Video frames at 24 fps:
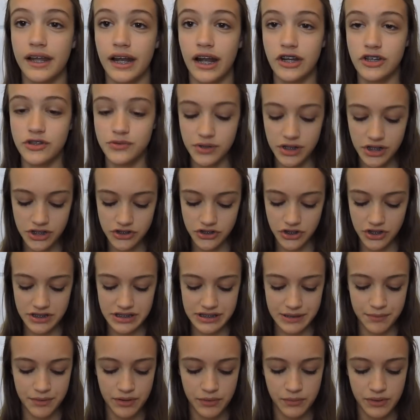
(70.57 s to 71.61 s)
And I just want to show you
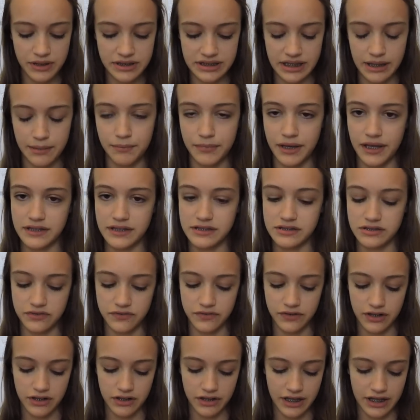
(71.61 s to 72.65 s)
some of the ones I made so
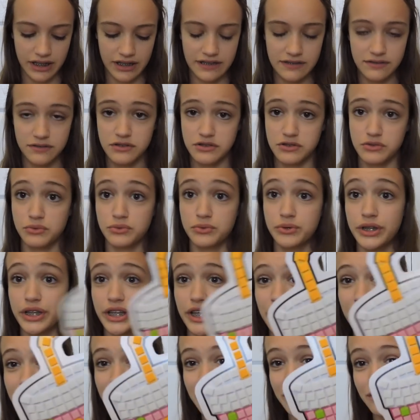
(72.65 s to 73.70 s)
far. Okay, this one's
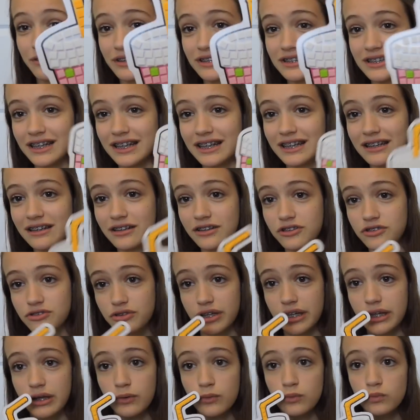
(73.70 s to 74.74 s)
really cute. It's like a little
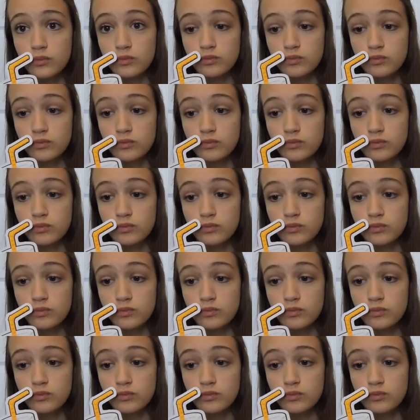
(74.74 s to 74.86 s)
drink.